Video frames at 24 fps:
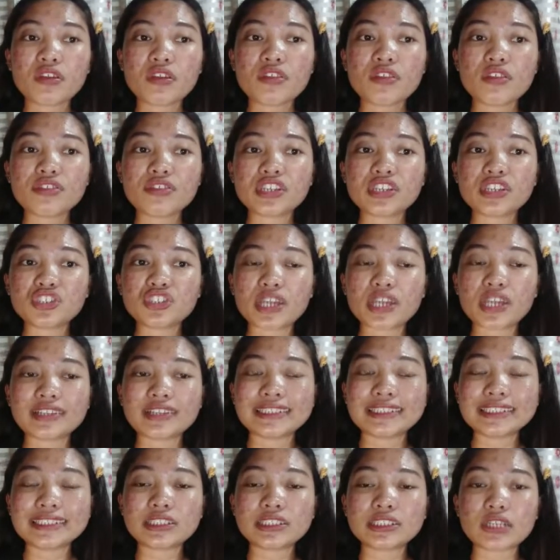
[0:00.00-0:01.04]
The
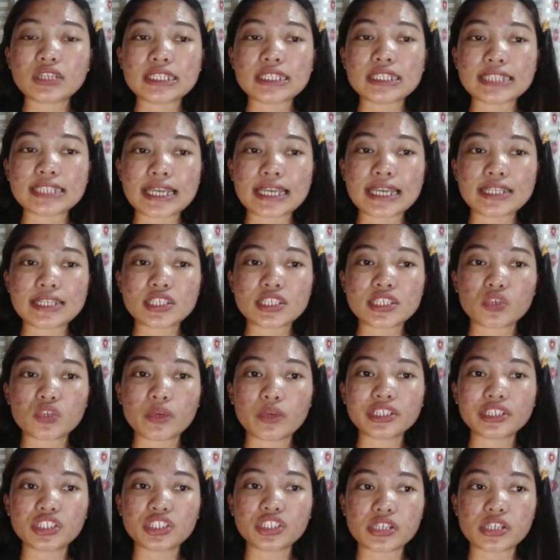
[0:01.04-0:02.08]
checklist contains
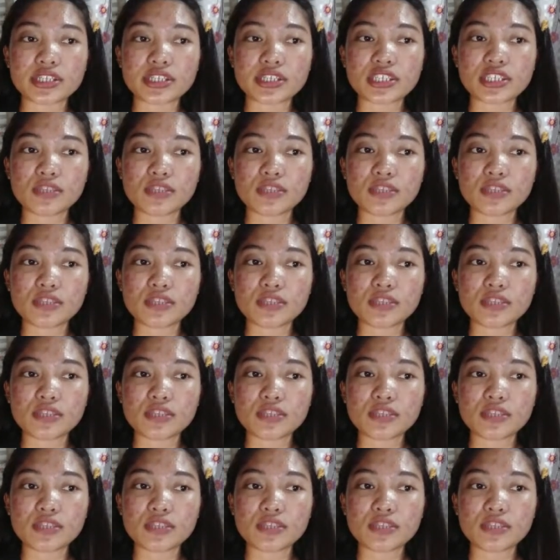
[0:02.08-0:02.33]
questions